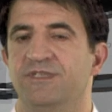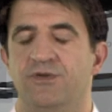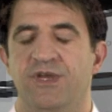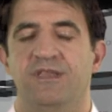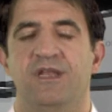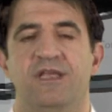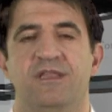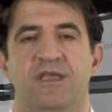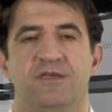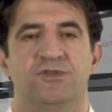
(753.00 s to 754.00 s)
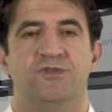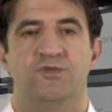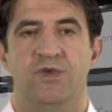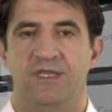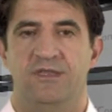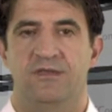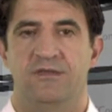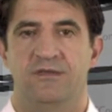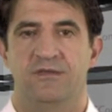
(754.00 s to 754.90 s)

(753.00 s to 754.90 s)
Service-Oriented Architecture Suite.